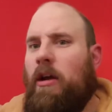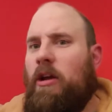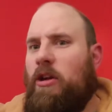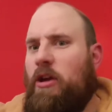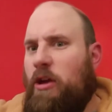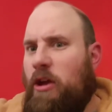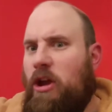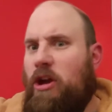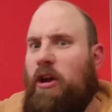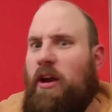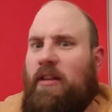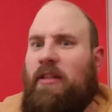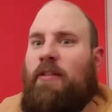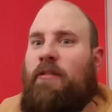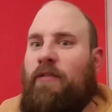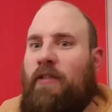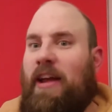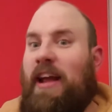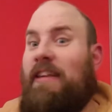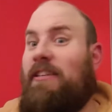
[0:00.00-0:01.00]
You hear it get
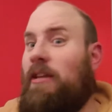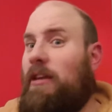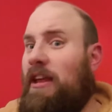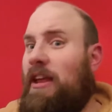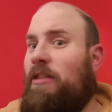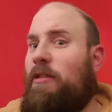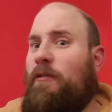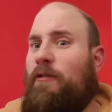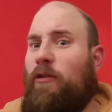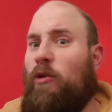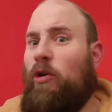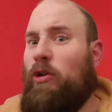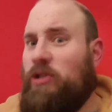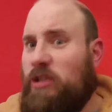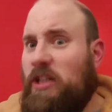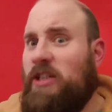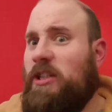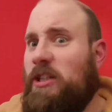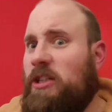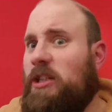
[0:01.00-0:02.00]
deflected and hit the floor.
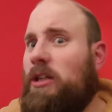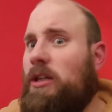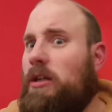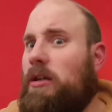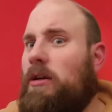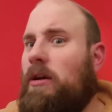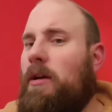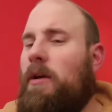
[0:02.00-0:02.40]
Ching, ching, ching.